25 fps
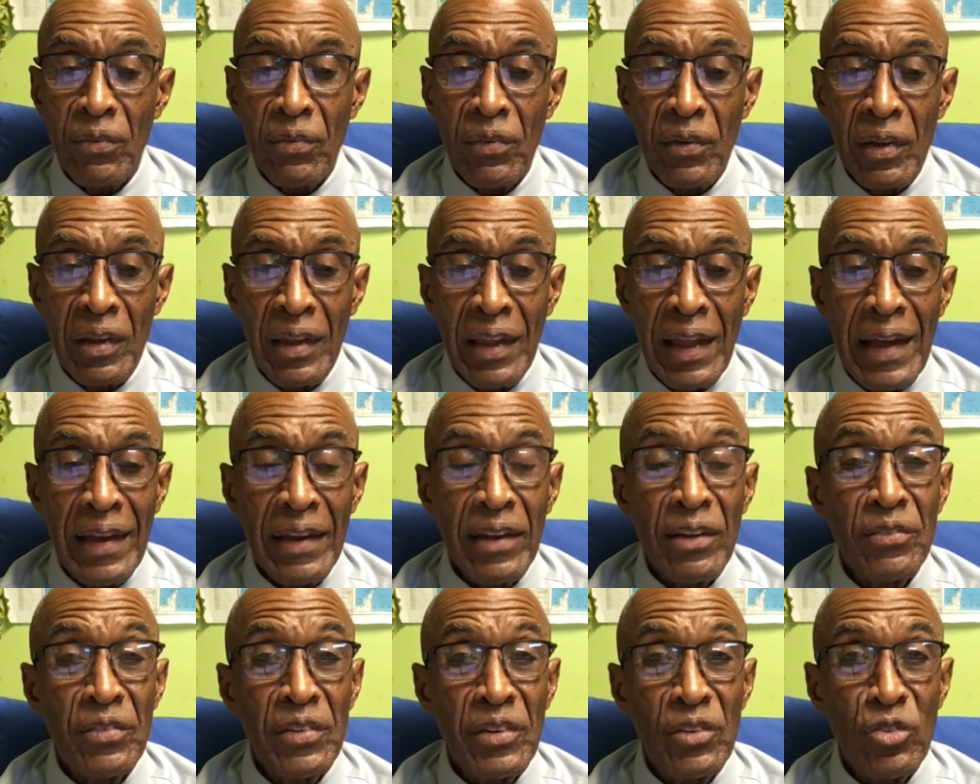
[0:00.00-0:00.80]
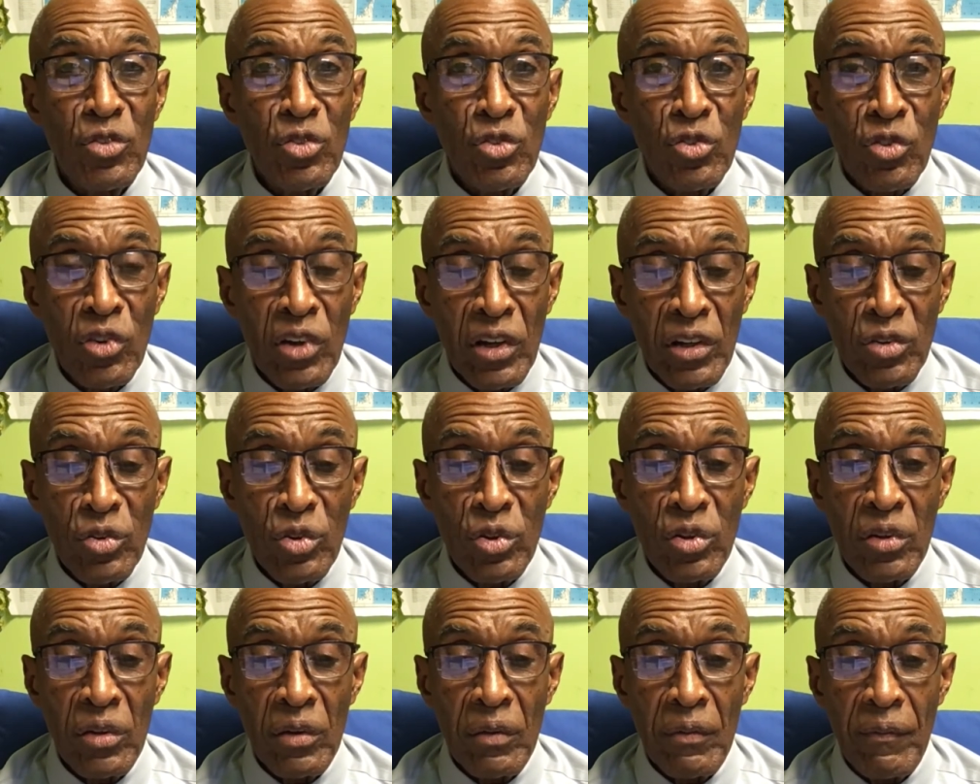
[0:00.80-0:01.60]
lack of
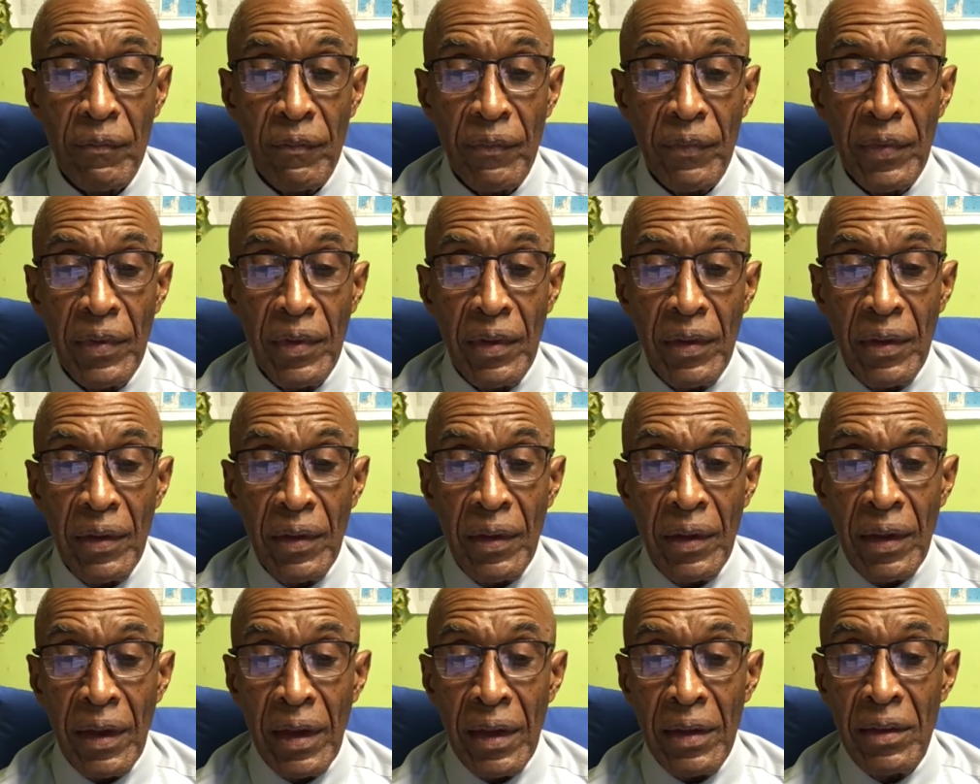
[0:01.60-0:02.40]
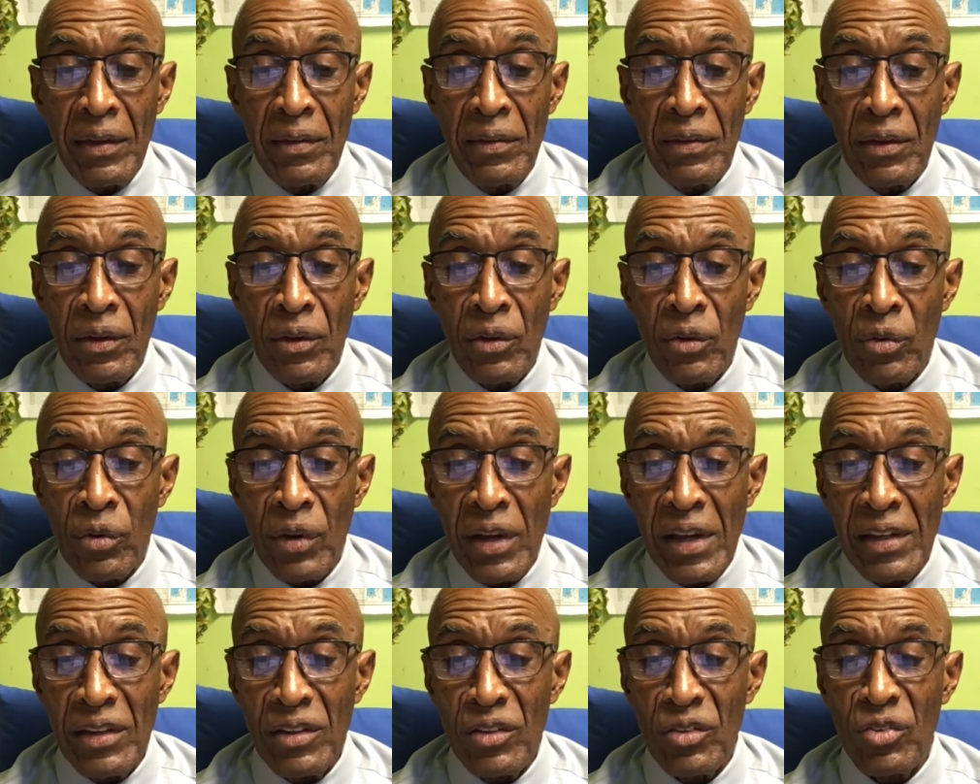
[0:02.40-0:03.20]
instruction, and in the
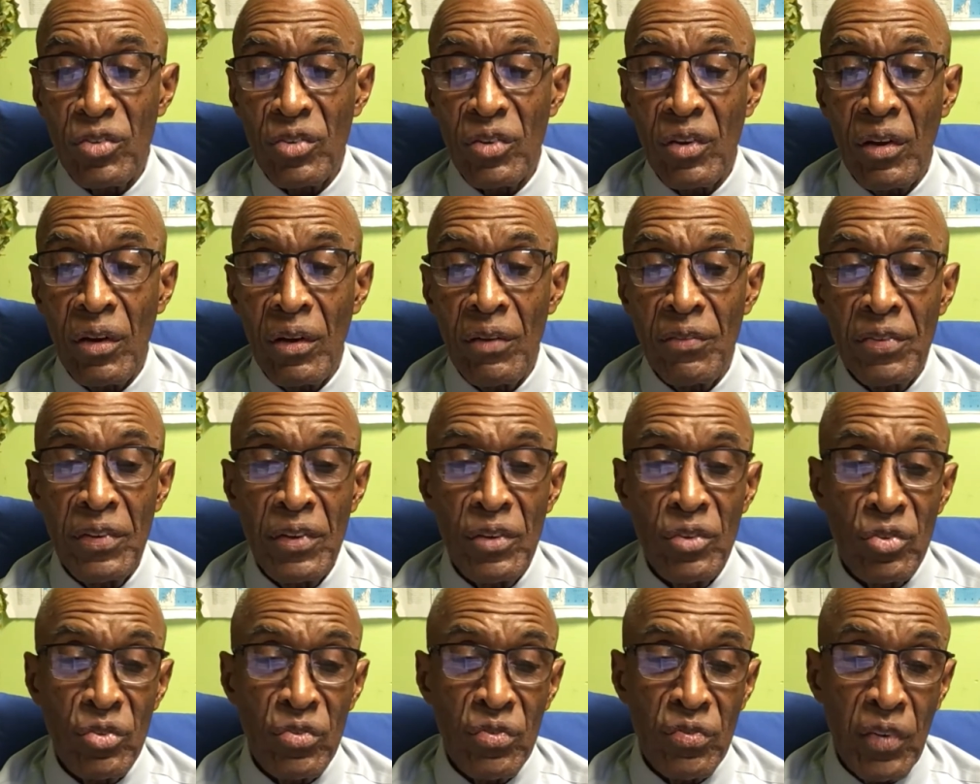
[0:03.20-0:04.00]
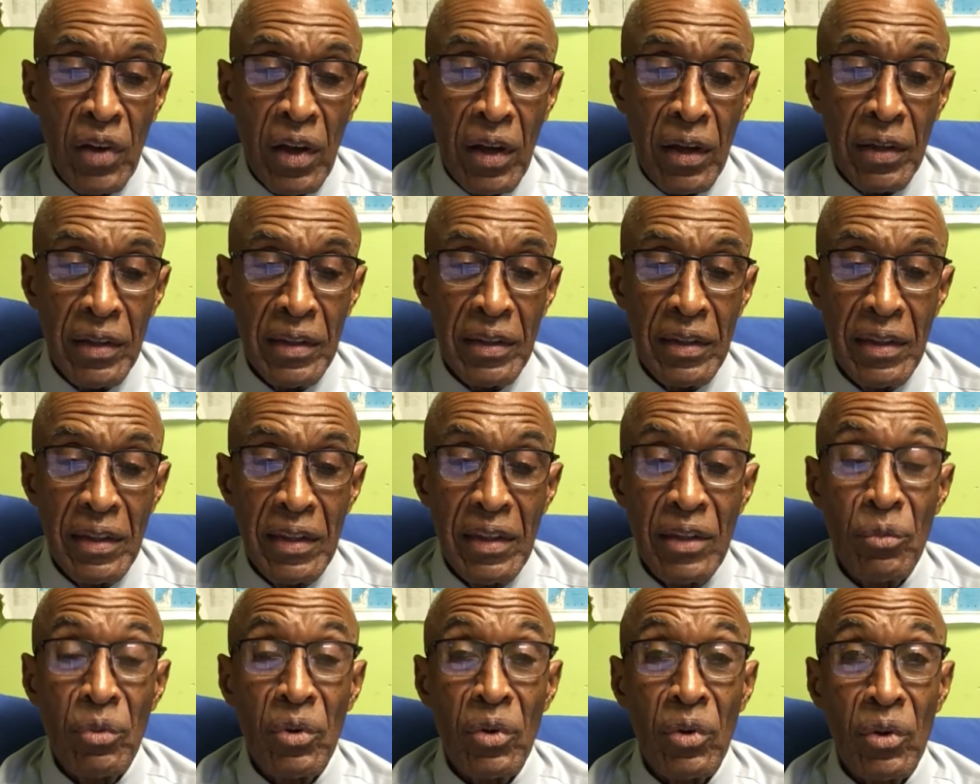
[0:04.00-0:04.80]
greatest of his folly
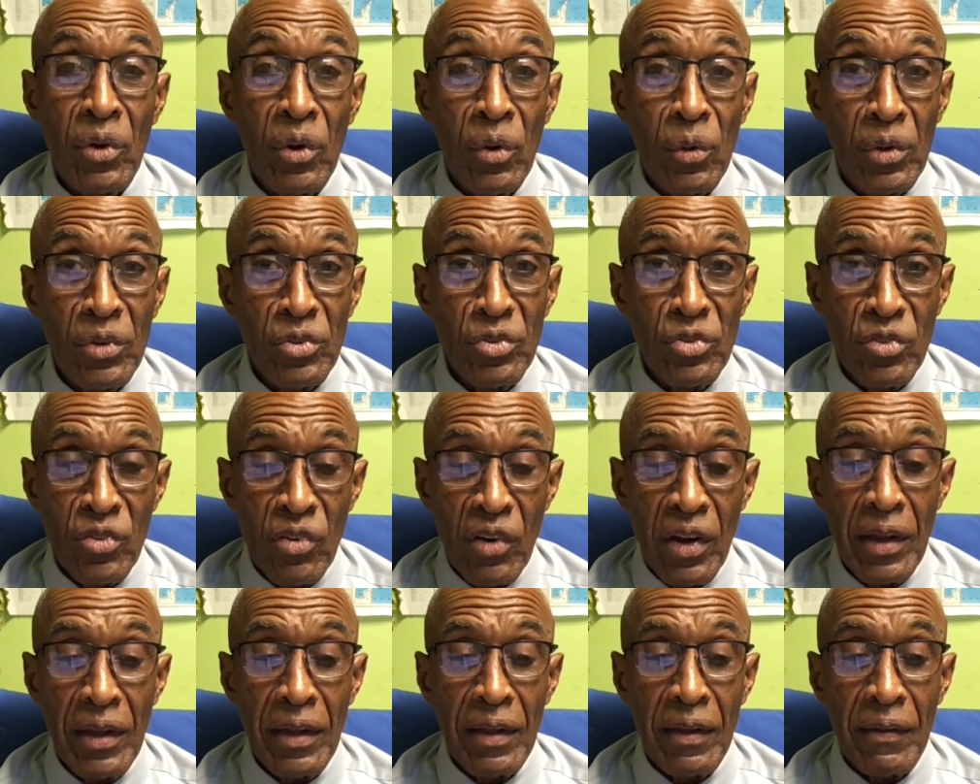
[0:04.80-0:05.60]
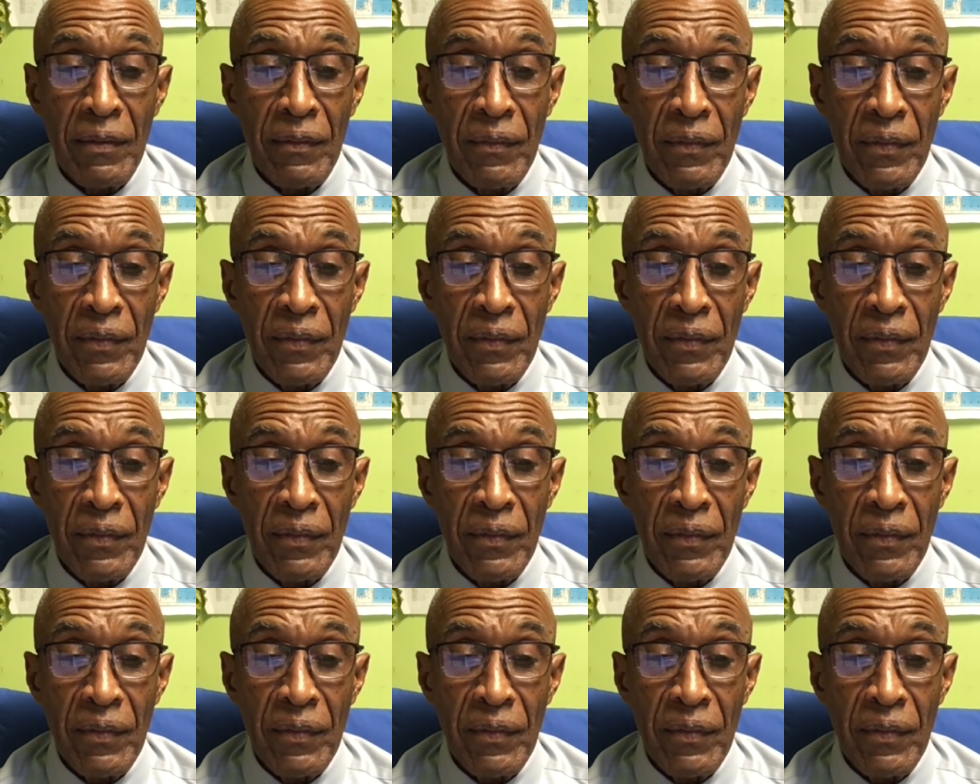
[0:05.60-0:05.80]
he will go astray.